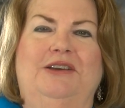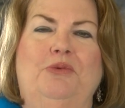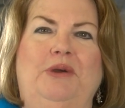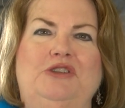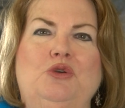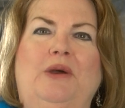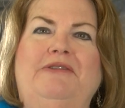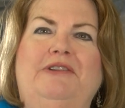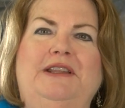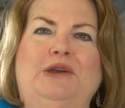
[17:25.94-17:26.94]
We
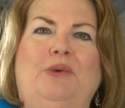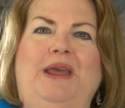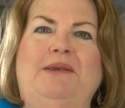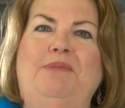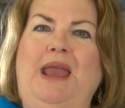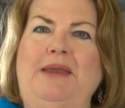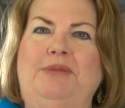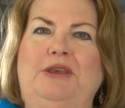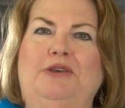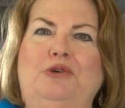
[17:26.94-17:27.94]
joyfully await a
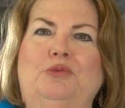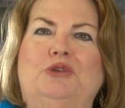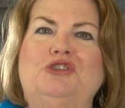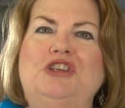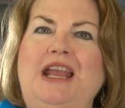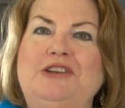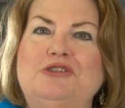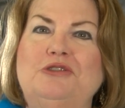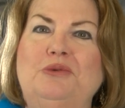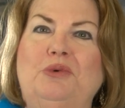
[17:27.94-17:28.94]
baby who will
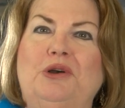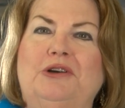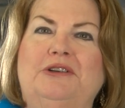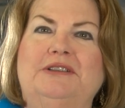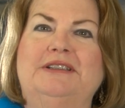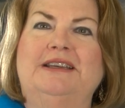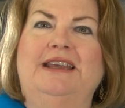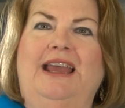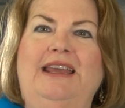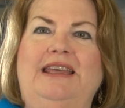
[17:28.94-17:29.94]
change the world
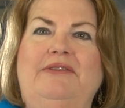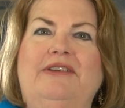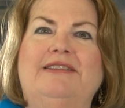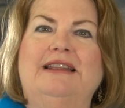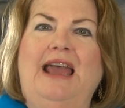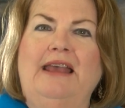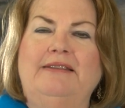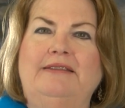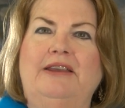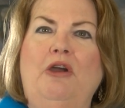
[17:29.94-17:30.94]
and give us
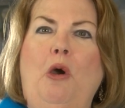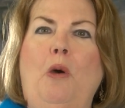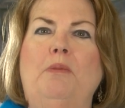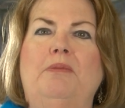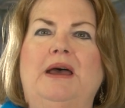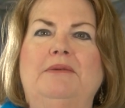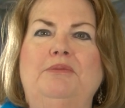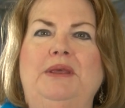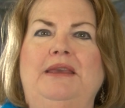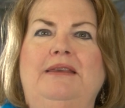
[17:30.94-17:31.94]
lasting hope,
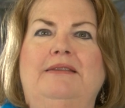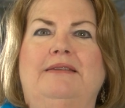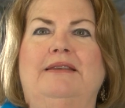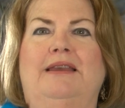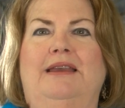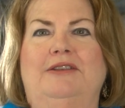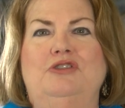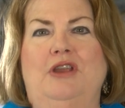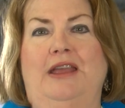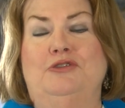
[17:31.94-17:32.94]
peace,
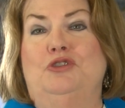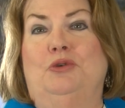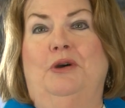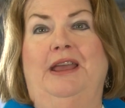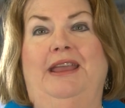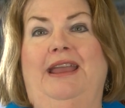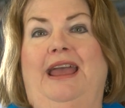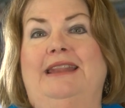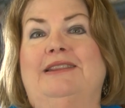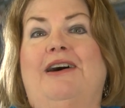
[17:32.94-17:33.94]
and joy,
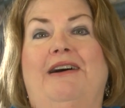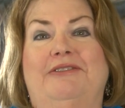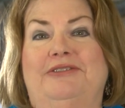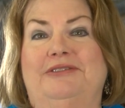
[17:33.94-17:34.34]
and love.